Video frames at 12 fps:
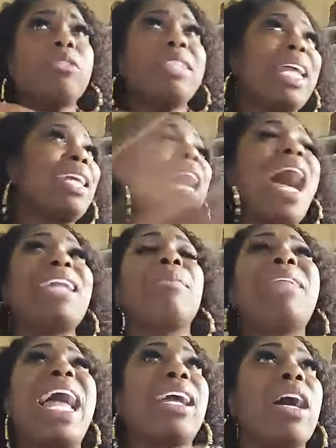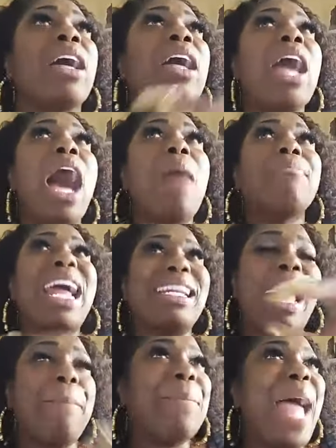You say, God, I'm like a, I'm like
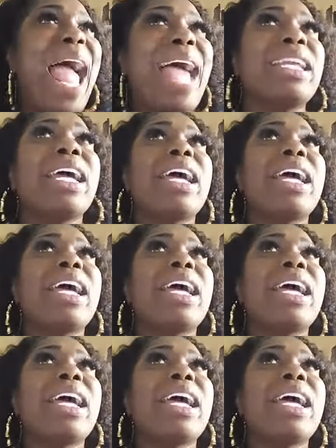that bad